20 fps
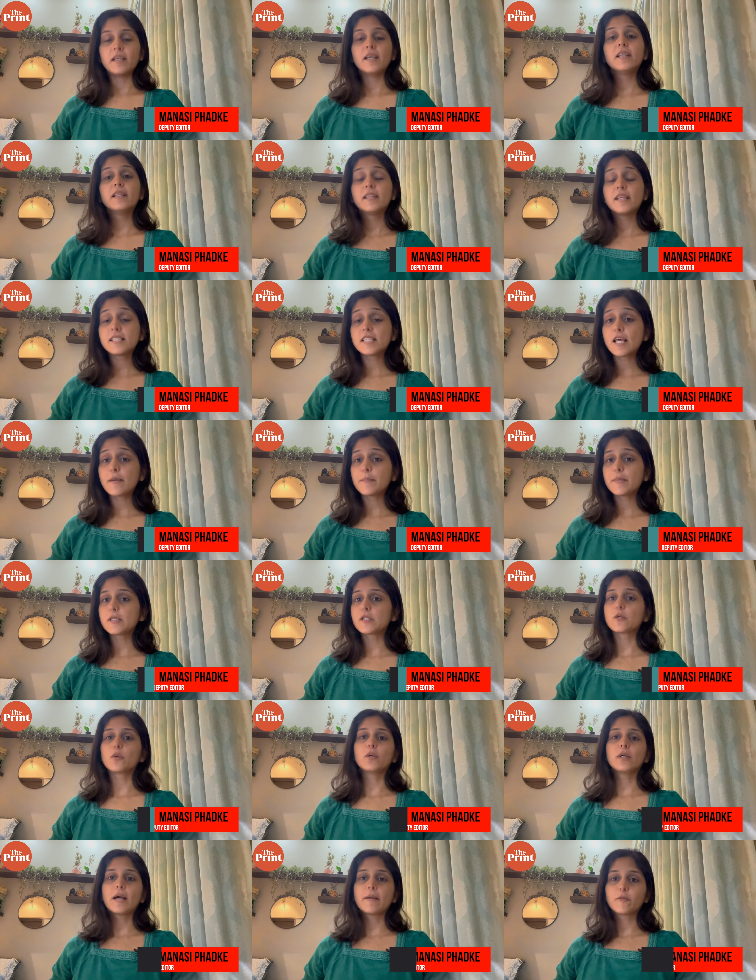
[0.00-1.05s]
In this
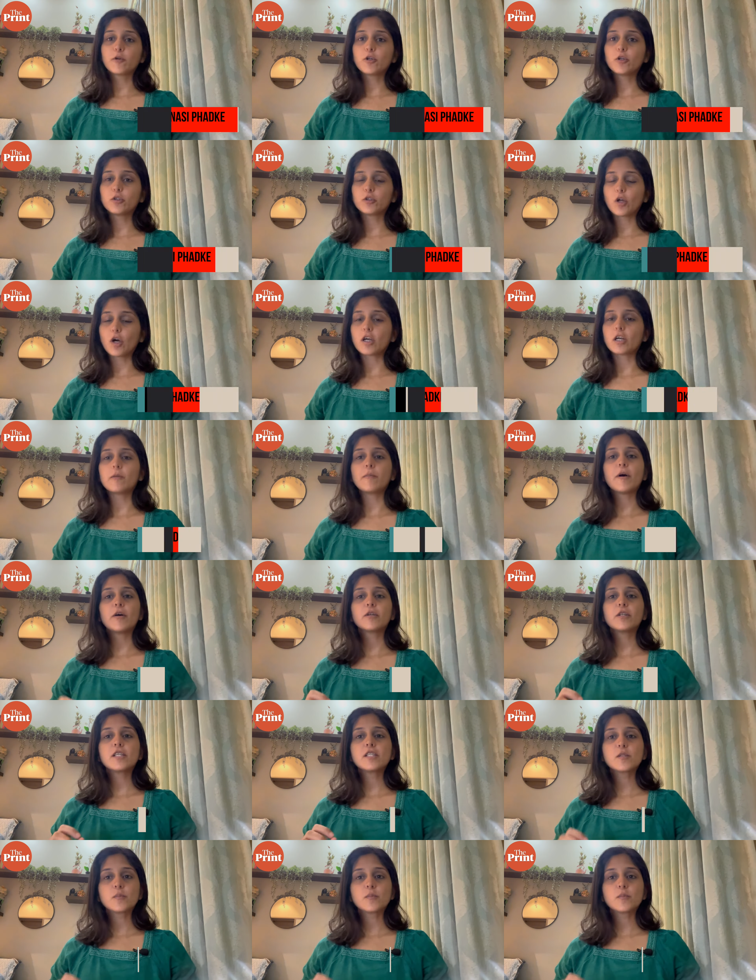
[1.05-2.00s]
episode, I am going to talk about a